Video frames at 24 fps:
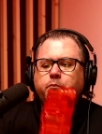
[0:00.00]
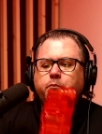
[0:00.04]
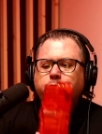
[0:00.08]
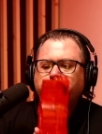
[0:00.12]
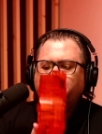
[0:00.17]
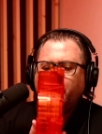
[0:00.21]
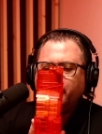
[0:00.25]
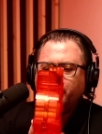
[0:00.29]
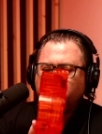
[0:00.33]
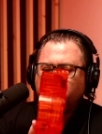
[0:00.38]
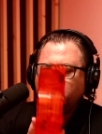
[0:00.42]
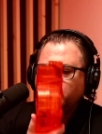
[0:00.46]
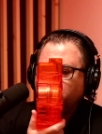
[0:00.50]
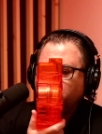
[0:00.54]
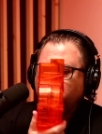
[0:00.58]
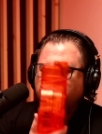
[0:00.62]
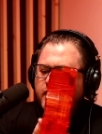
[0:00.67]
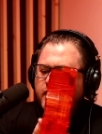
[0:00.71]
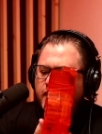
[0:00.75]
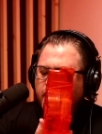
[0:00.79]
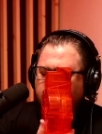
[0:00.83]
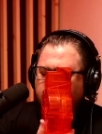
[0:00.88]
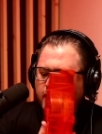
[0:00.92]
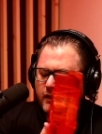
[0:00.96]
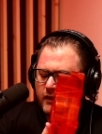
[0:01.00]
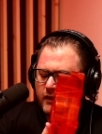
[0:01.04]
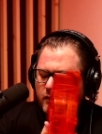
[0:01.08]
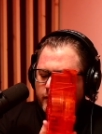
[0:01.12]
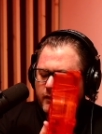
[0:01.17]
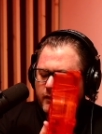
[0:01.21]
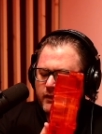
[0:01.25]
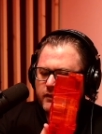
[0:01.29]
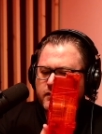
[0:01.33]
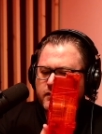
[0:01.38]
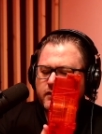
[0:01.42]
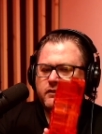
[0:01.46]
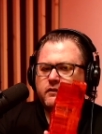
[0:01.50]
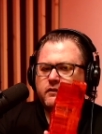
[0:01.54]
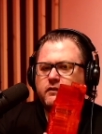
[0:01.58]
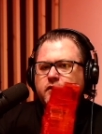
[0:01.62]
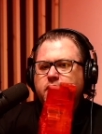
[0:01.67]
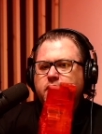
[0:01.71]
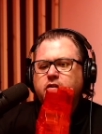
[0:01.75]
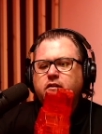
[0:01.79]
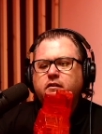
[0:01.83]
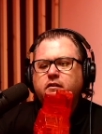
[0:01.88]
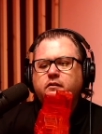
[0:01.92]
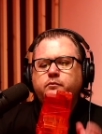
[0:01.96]
But the unique thing about this
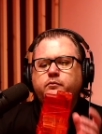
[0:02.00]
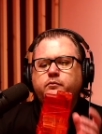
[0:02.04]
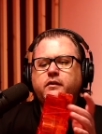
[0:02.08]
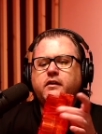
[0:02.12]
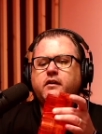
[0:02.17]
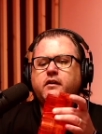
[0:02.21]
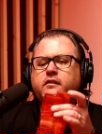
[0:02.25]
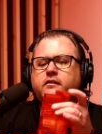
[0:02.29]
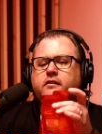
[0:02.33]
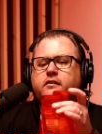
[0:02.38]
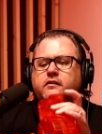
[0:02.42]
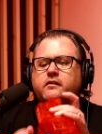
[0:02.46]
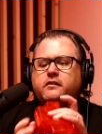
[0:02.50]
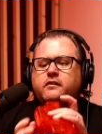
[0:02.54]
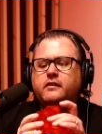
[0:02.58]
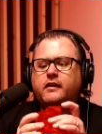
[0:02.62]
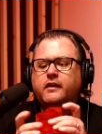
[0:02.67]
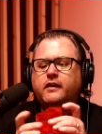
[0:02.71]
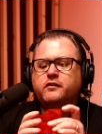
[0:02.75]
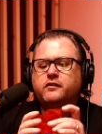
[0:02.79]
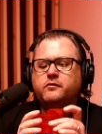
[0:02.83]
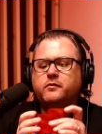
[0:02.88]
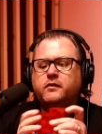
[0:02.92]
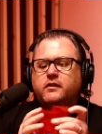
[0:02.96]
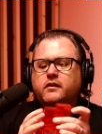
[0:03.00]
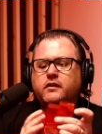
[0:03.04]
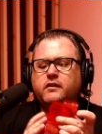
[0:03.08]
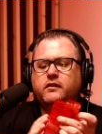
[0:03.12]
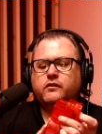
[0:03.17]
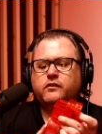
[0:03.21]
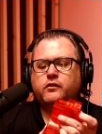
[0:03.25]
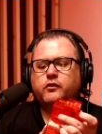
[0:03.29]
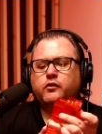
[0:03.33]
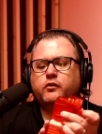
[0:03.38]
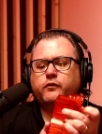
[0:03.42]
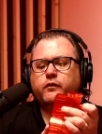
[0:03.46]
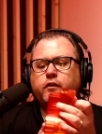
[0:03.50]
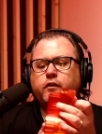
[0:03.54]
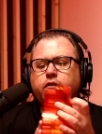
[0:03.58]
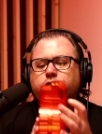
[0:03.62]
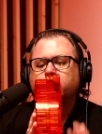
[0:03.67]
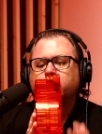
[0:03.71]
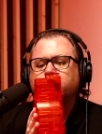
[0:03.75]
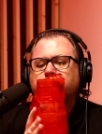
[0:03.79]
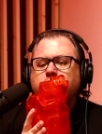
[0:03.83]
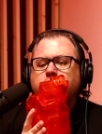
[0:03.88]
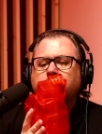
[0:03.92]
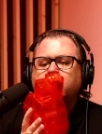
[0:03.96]
is because this attachment is
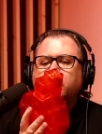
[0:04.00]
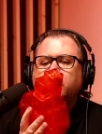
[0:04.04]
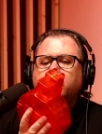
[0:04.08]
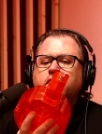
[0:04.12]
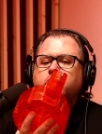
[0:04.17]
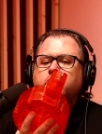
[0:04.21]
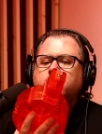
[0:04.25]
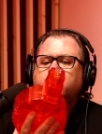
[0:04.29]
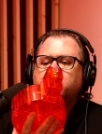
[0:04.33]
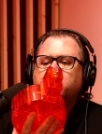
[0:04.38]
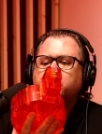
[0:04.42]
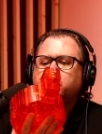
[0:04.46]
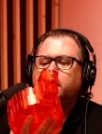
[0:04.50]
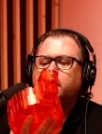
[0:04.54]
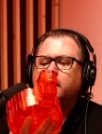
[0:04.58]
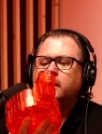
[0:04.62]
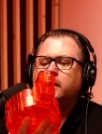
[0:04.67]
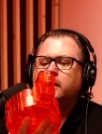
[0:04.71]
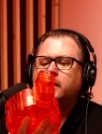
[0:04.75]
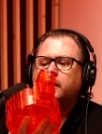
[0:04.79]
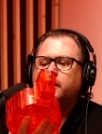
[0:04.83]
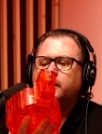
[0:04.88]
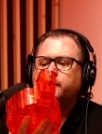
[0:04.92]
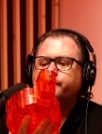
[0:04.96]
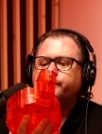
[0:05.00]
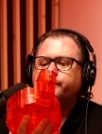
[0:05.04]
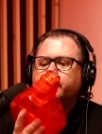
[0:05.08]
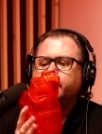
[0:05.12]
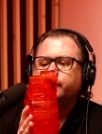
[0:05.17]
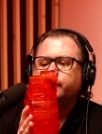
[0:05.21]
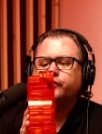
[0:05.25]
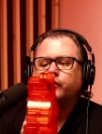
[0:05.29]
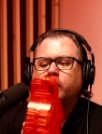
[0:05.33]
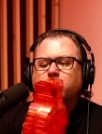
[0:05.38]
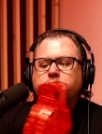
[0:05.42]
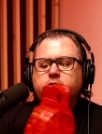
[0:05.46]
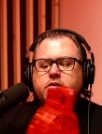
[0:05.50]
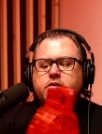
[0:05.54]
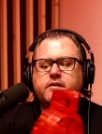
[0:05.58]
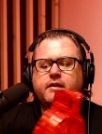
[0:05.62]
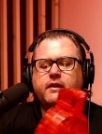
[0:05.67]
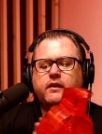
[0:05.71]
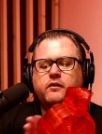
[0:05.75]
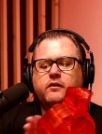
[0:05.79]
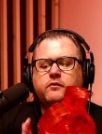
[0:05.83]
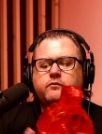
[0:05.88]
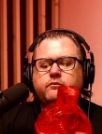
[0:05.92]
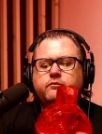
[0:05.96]
universal. This drum is
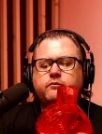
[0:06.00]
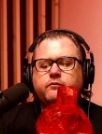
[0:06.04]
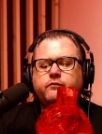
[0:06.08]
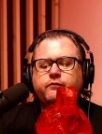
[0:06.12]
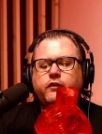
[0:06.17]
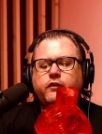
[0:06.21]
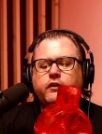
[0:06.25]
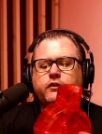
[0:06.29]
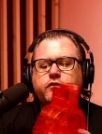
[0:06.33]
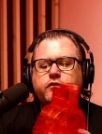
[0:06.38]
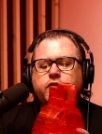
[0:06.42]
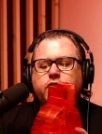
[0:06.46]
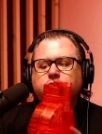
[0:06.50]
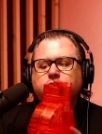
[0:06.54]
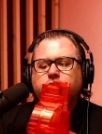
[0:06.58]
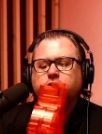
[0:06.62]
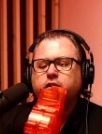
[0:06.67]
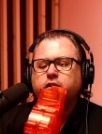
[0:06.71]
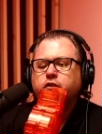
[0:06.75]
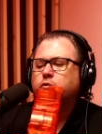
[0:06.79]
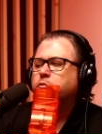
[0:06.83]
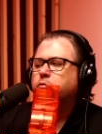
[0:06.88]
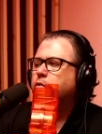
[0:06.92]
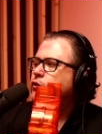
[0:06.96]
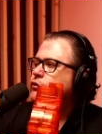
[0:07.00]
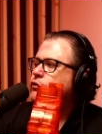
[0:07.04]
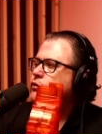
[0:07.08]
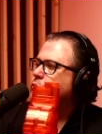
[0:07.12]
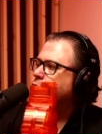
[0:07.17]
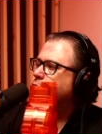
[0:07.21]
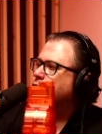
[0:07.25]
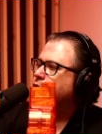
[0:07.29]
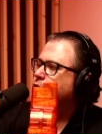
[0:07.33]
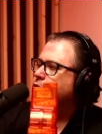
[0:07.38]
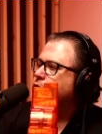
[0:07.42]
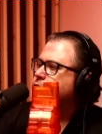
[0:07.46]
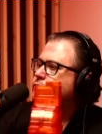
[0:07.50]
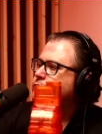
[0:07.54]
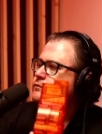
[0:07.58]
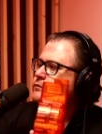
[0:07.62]
now functional in your Pulsar Pro.